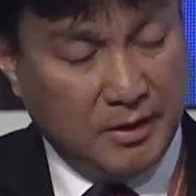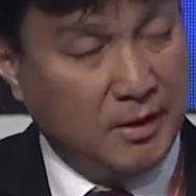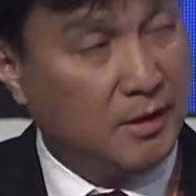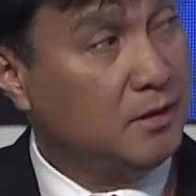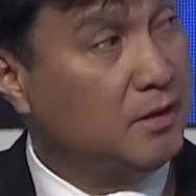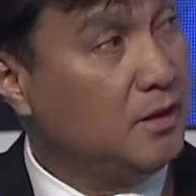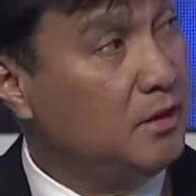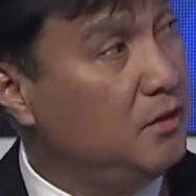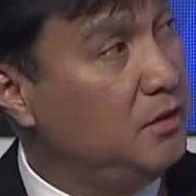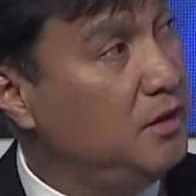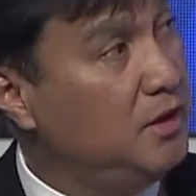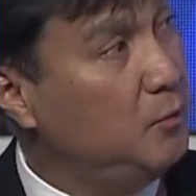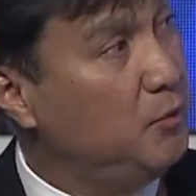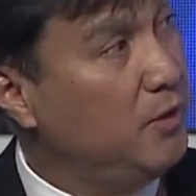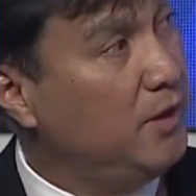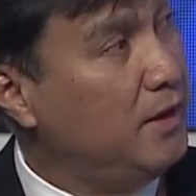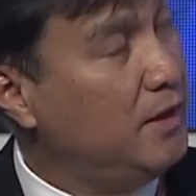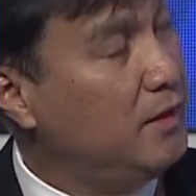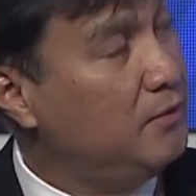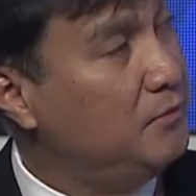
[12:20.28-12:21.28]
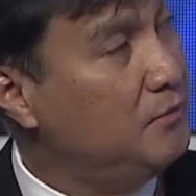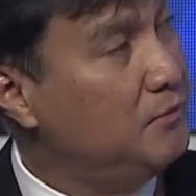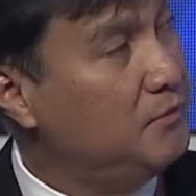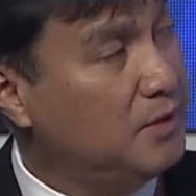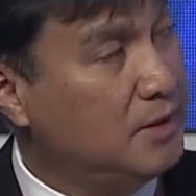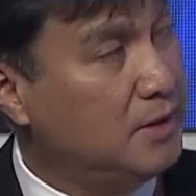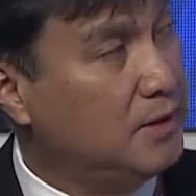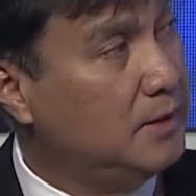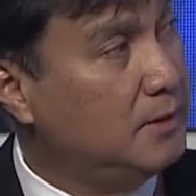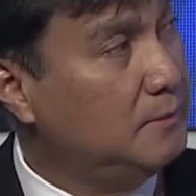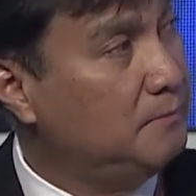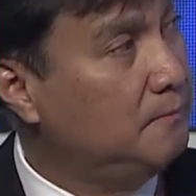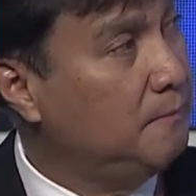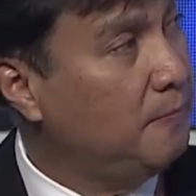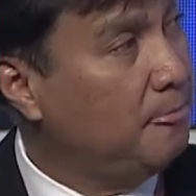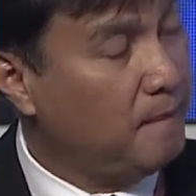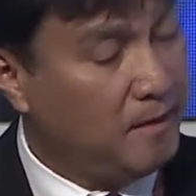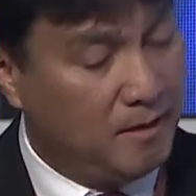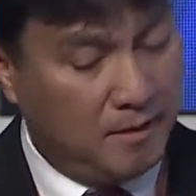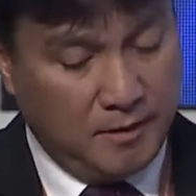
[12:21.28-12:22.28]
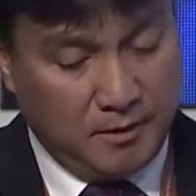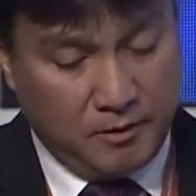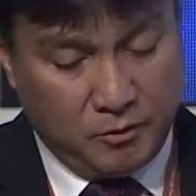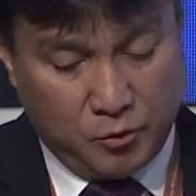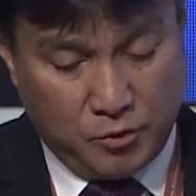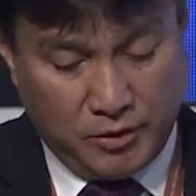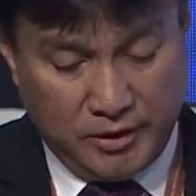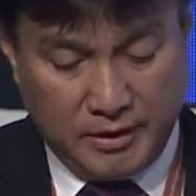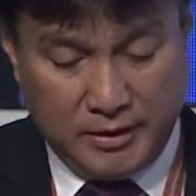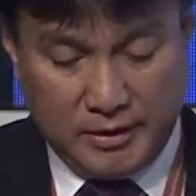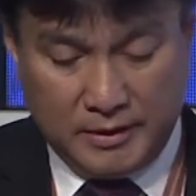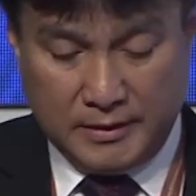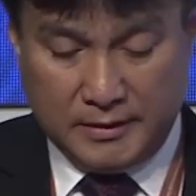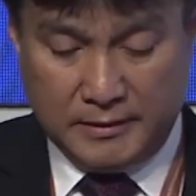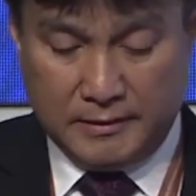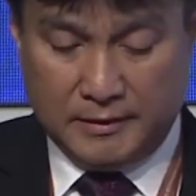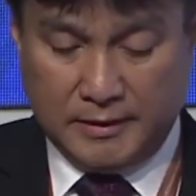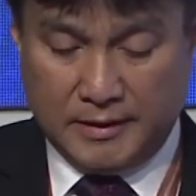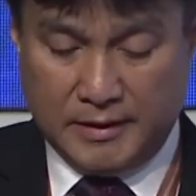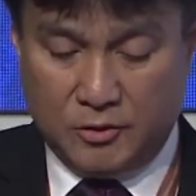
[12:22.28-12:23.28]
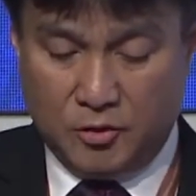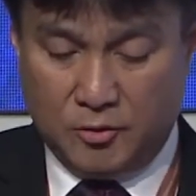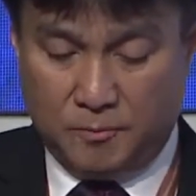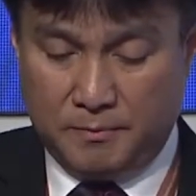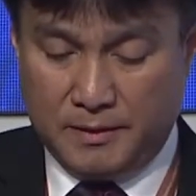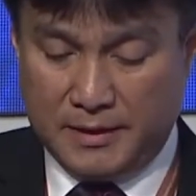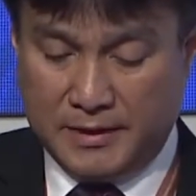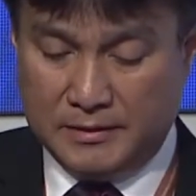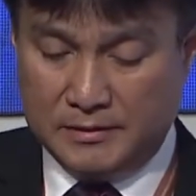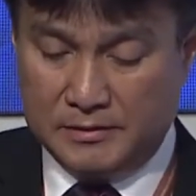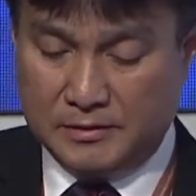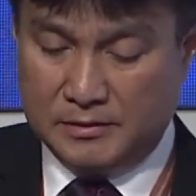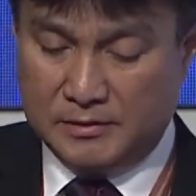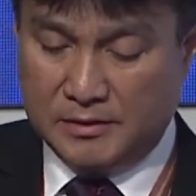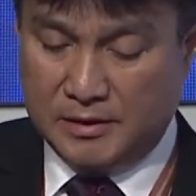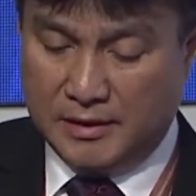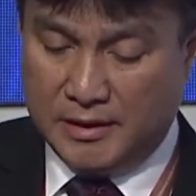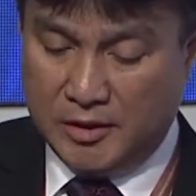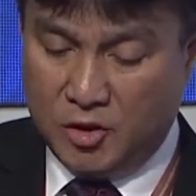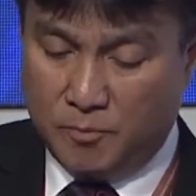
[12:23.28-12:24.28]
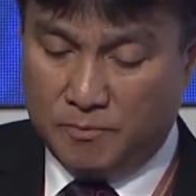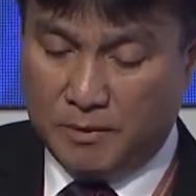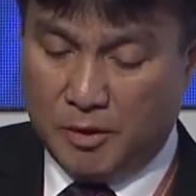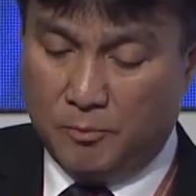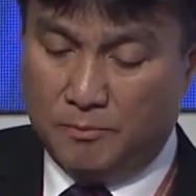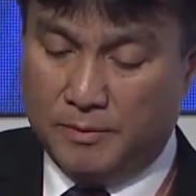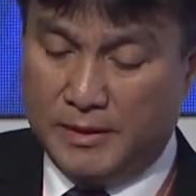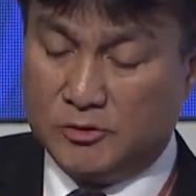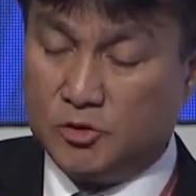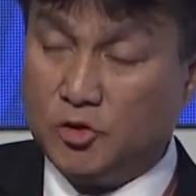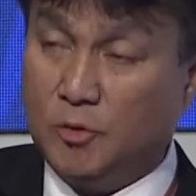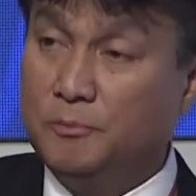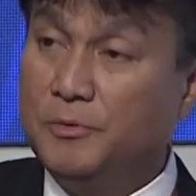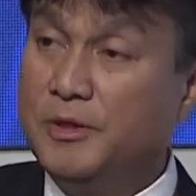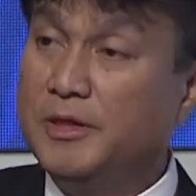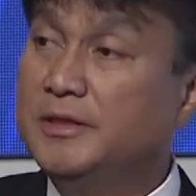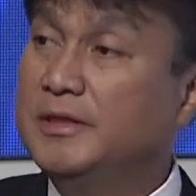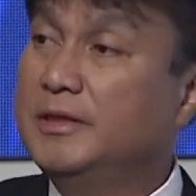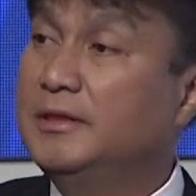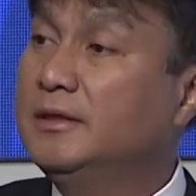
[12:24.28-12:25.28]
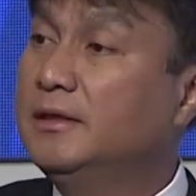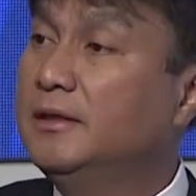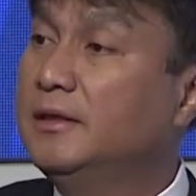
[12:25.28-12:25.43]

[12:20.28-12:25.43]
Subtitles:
Currently, we have 3 hydropower plants operating.